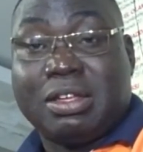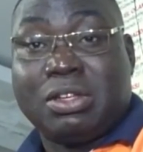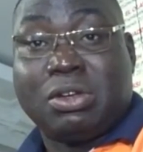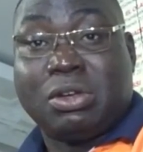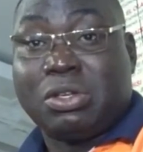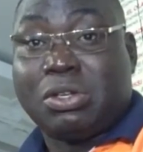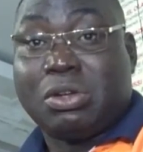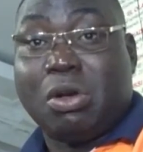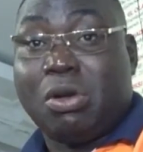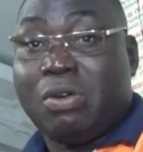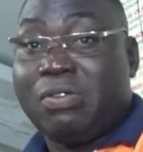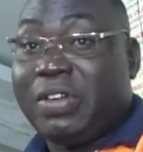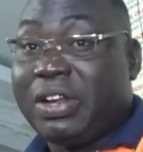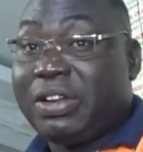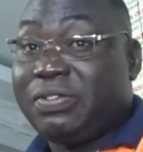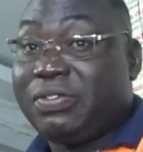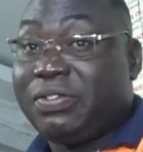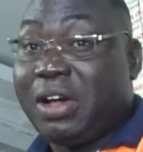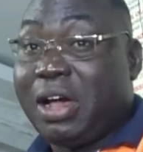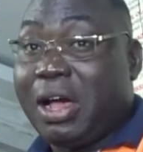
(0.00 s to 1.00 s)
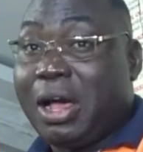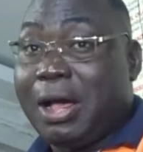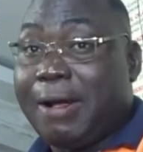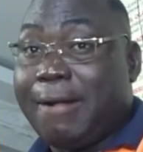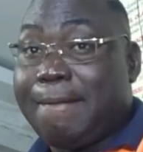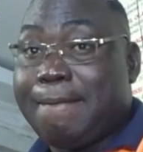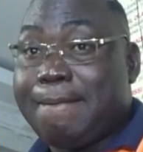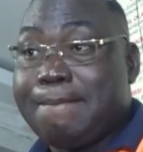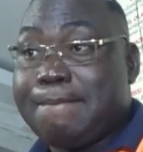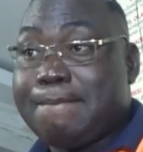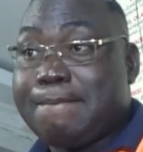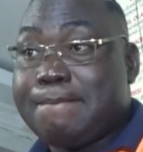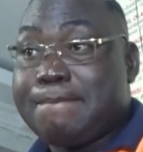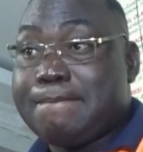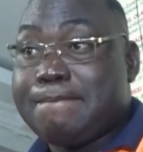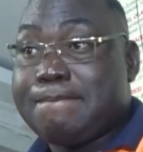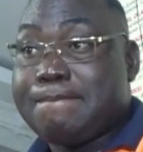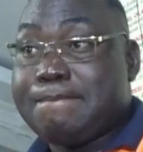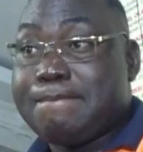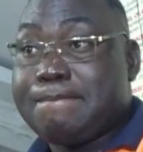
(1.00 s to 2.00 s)
don't go very far.
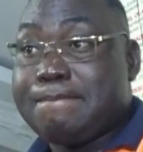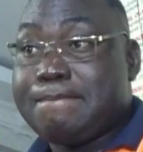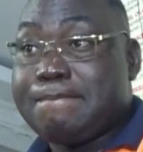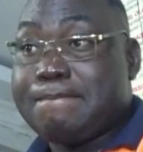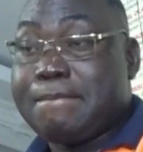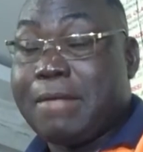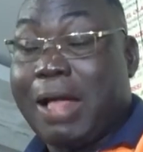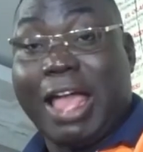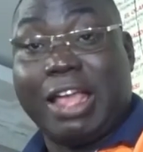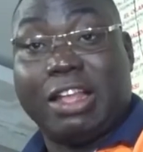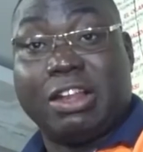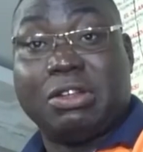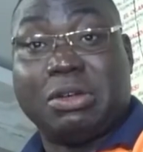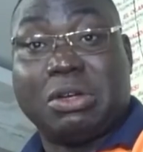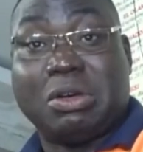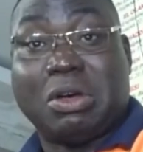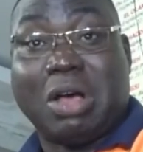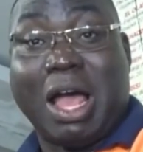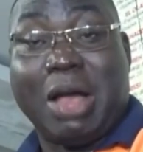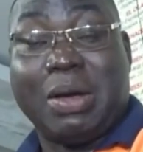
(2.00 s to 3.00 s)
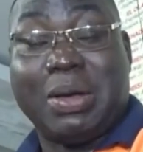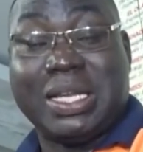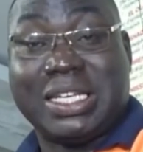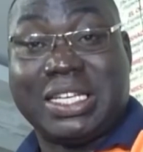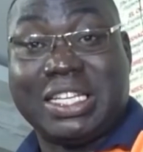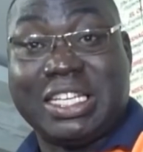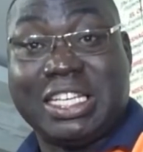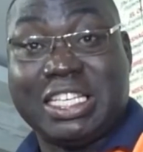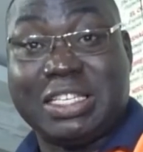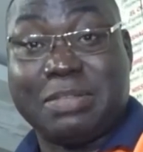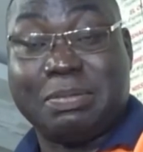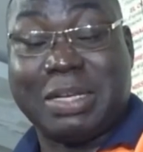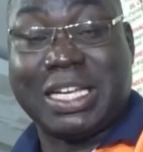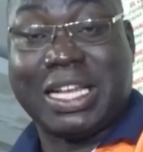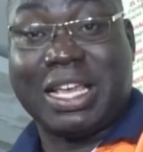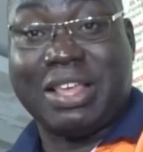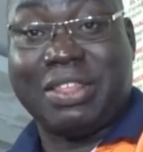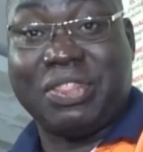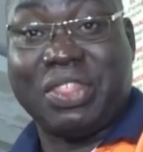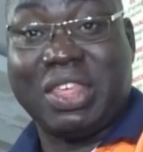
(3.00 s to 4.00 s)
I don't know how it is,
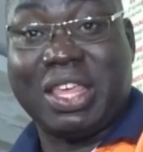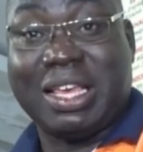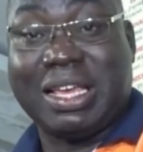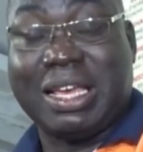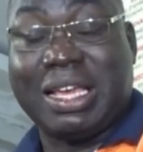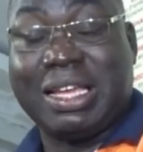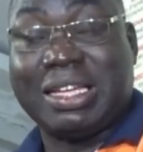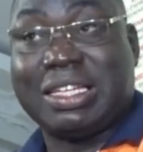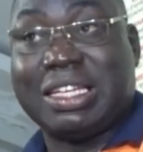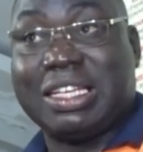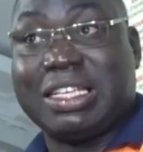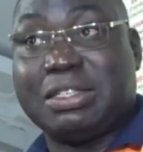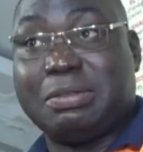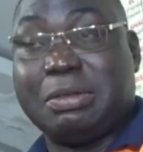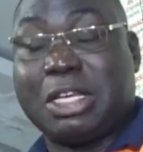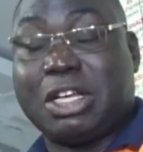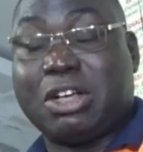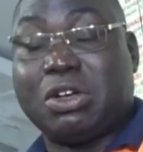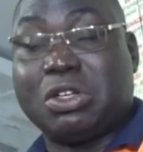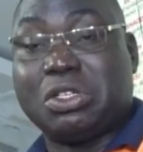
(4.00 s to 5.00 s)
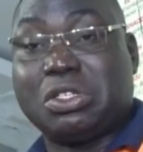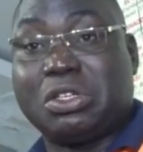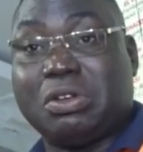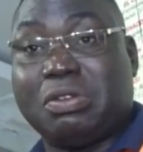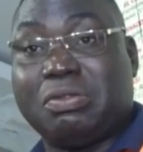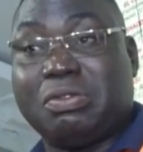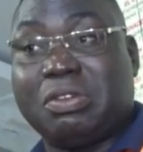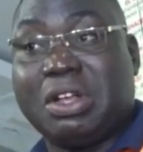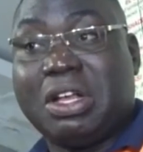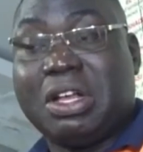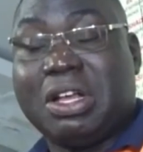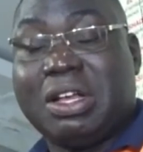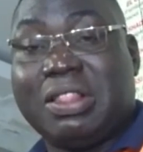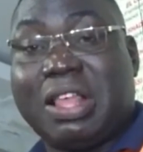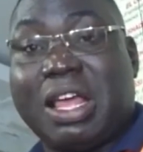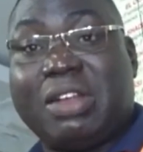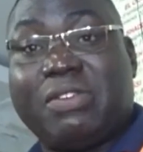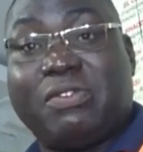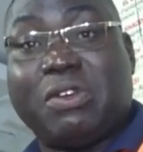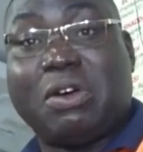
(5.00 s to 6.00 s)
but I think it is because of
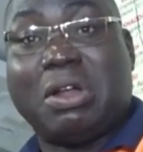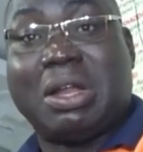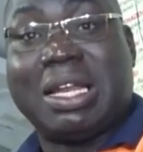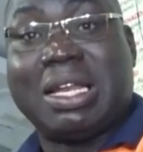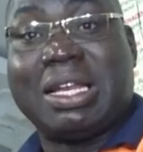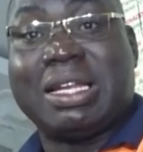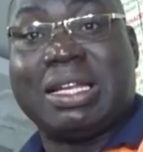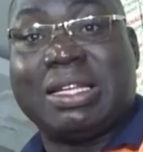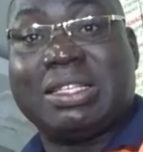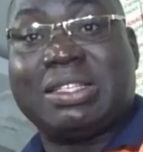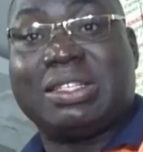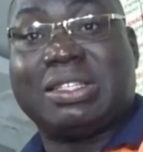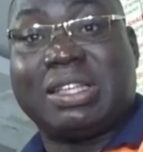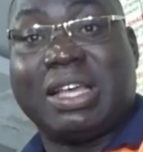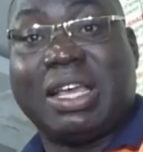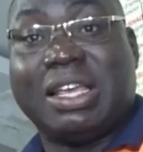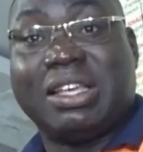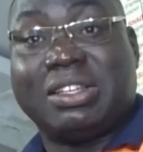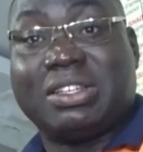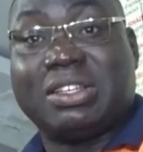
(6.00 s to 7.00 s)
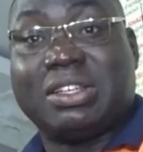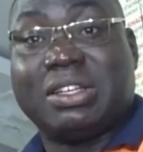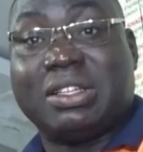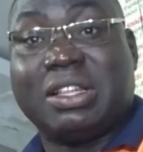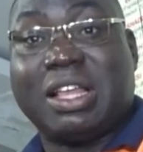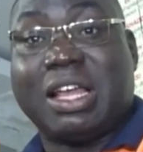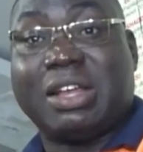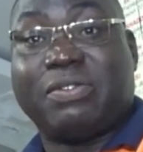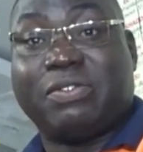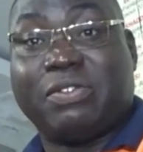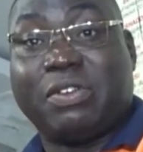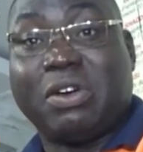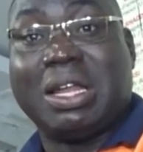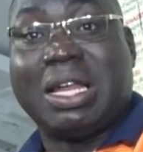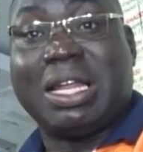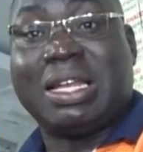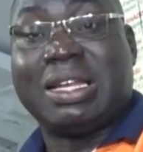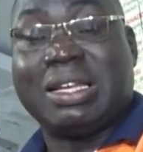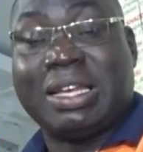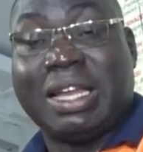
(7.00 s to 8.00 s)
that fallen state, that
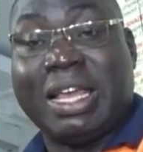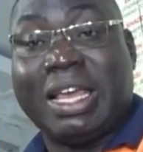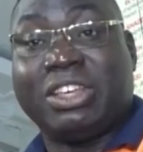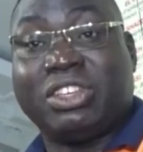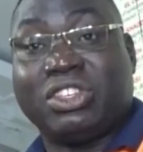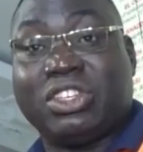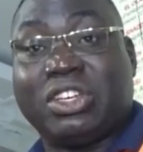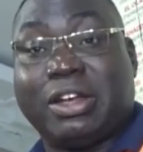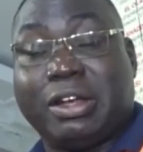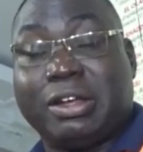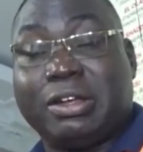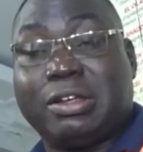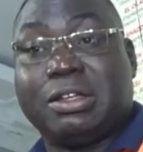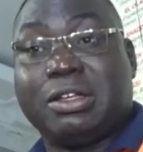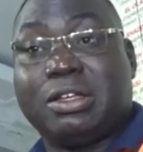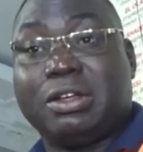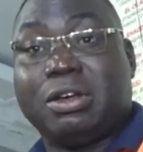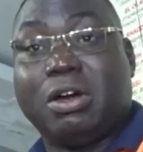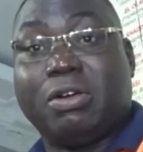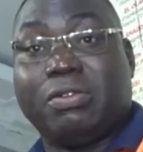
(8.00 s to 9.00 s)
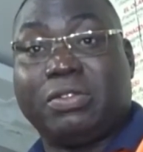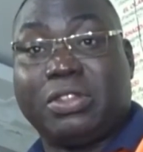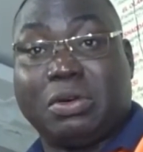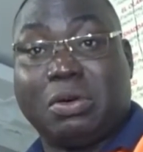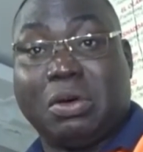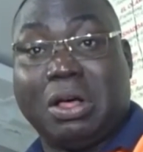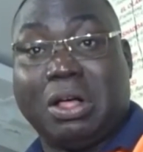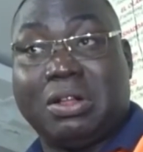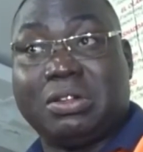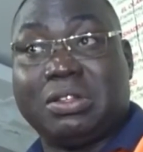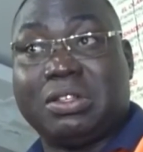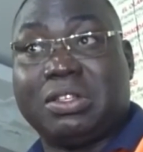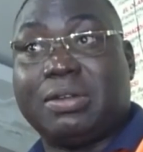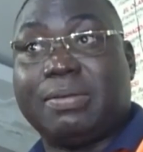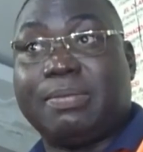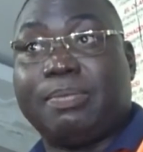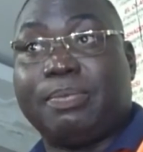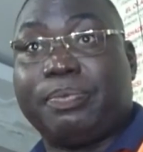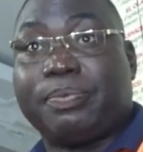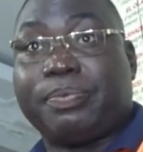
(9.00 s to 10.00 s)
fallen nature of the world.
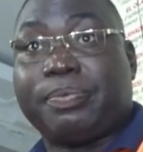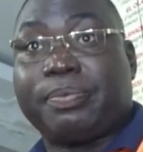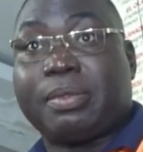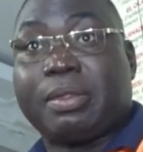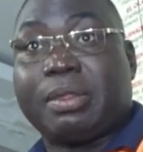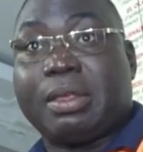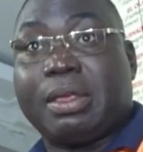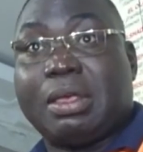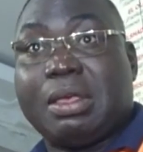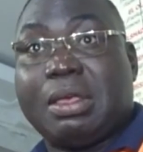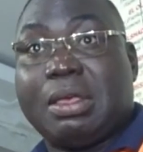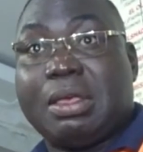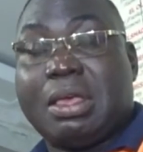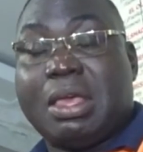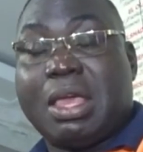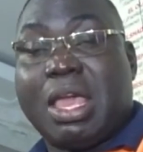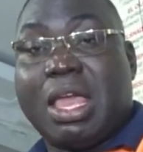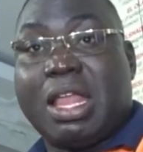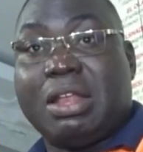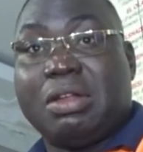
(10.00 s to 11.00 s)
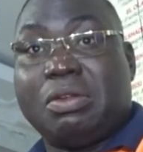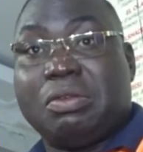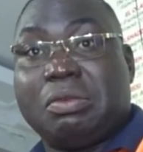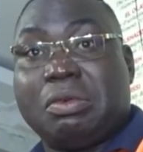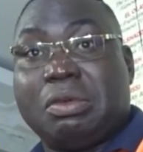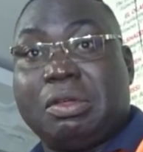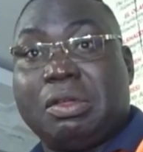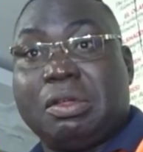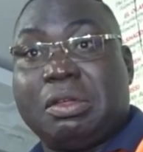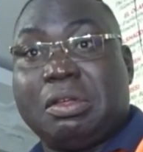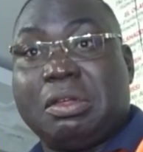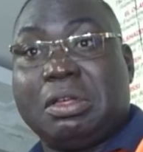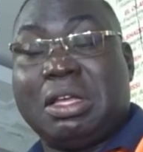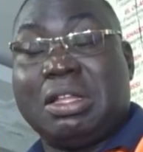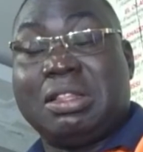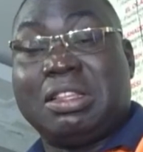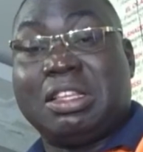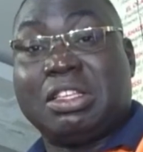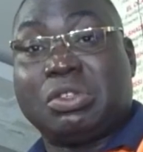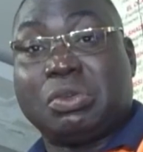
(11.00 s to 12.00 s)
And
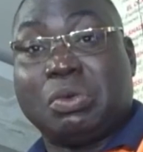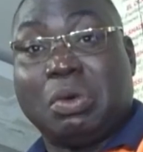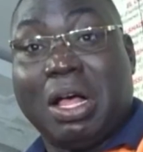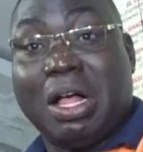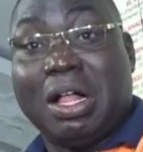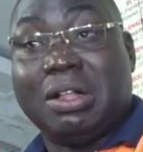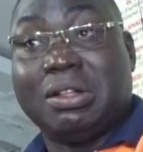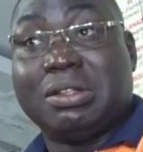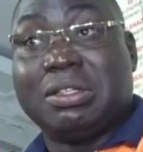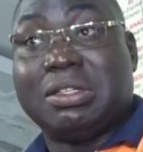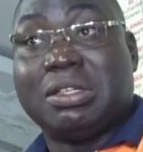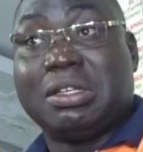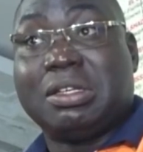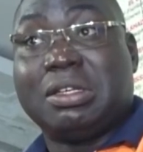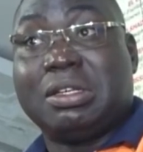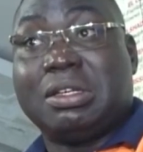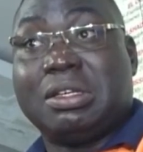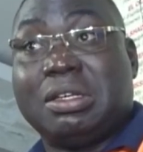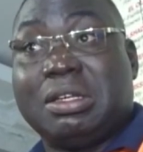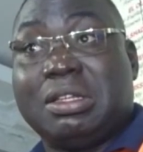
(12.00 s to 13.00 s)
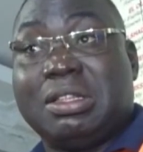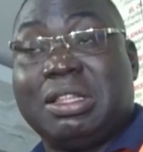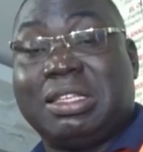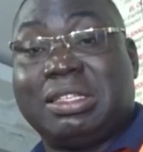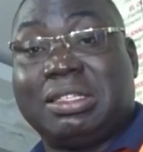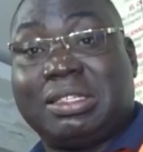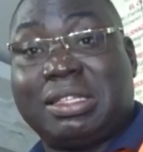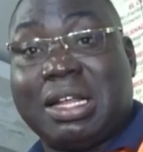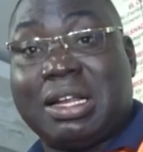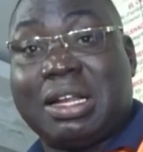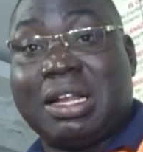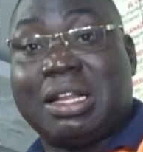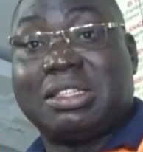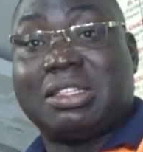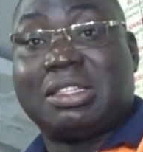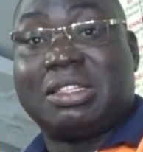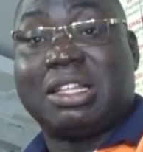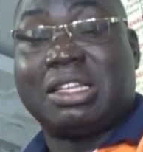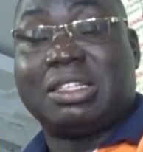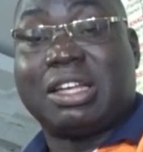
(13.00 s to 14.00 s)
in this world, the
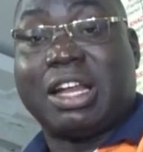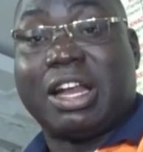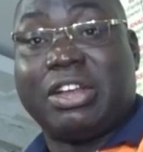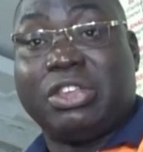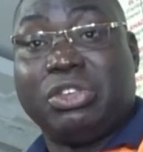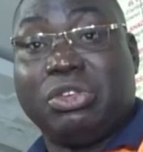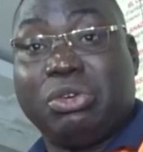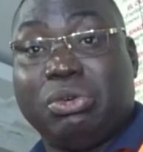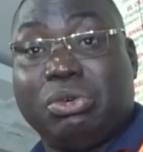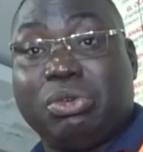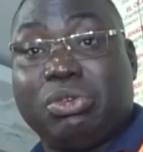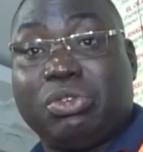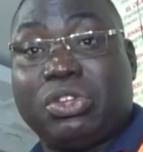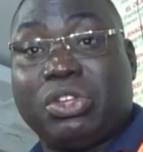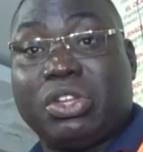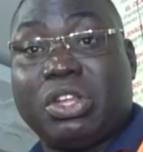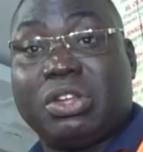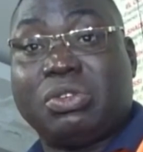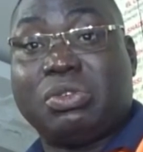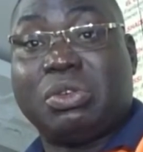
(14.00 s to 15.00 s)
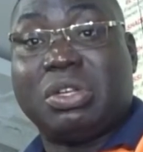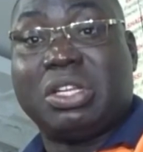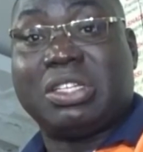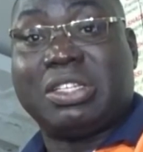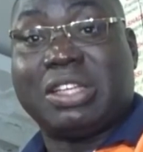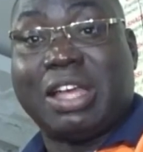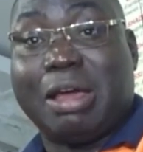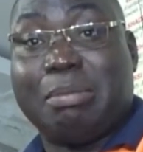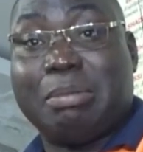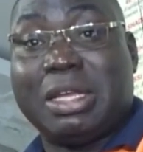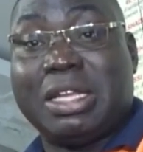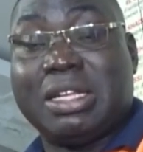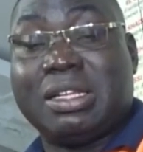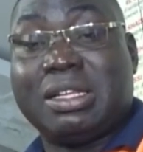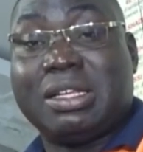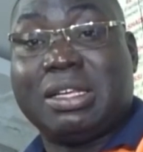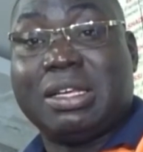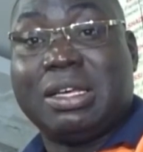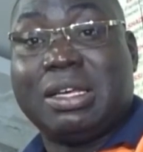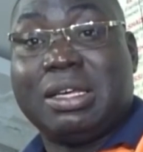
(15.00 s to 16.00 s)
standards that are used to
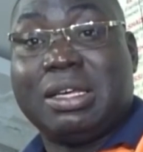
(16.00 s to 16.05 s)
determine